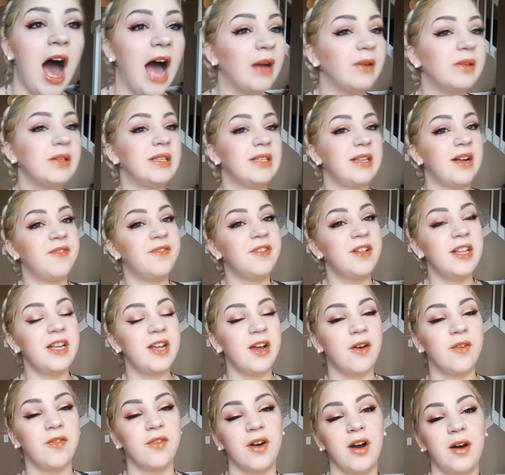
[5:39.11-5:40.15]
I was
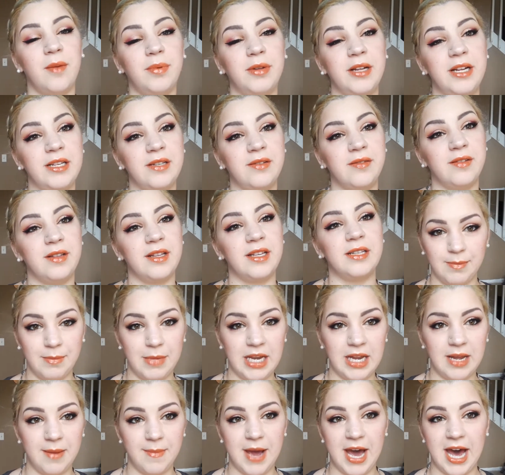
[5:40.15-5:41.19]
definitely overall pleased with this
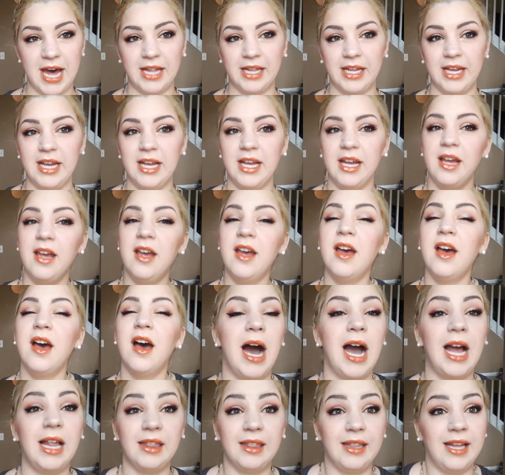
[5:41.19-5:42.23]
mini palette.
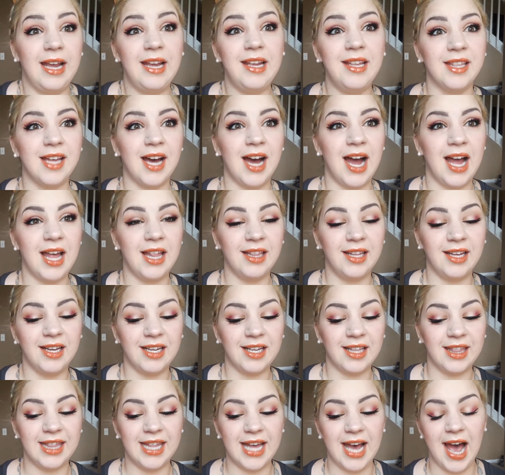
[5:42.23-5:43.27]
I like the eye
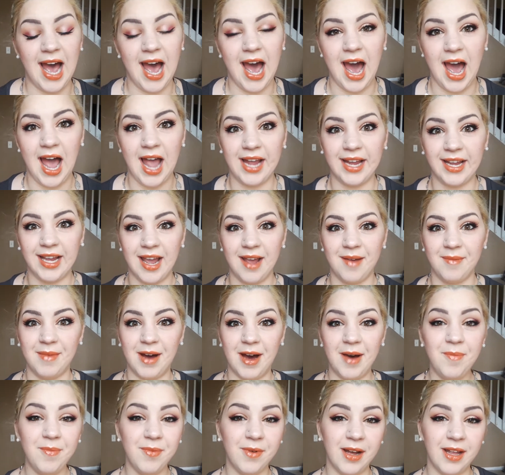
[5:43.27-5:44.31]
look that I came
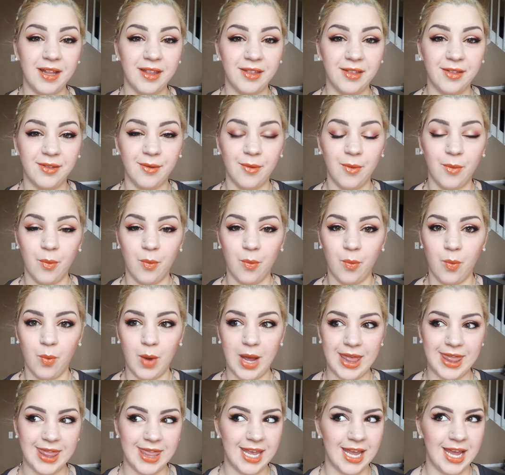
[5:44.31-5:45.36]
up with
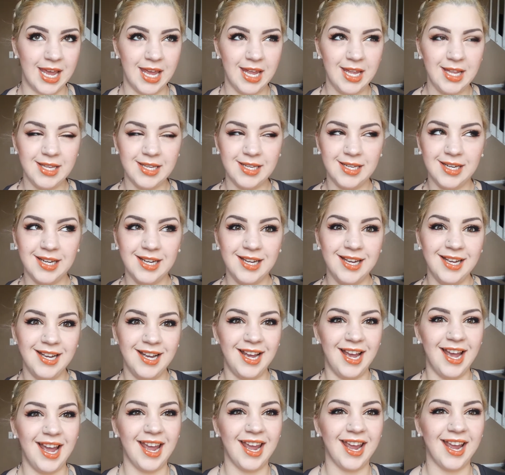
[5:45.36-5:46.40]
it.
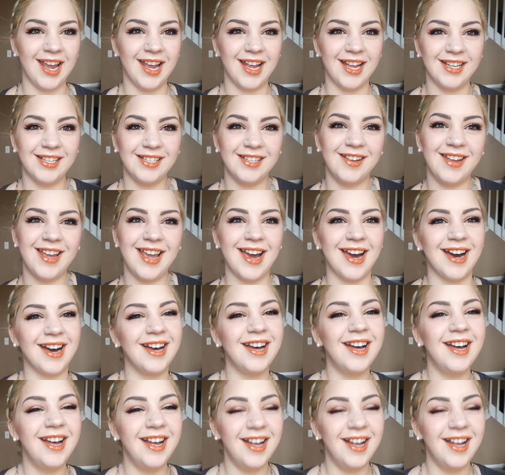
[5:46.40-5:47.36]
And so yeah,